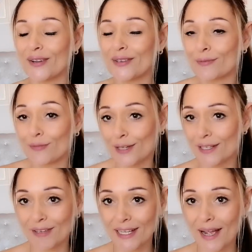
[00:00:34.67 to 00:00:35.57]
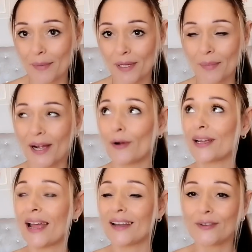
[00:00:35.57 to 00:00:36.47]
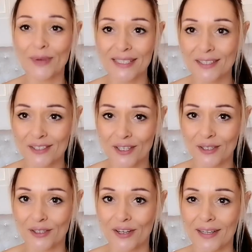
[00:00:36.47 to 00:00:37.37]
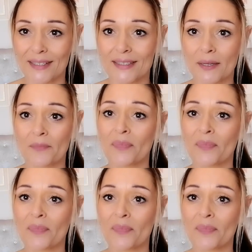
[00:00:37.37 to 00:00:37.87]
I was really happy about. Cannot wait to show you guys.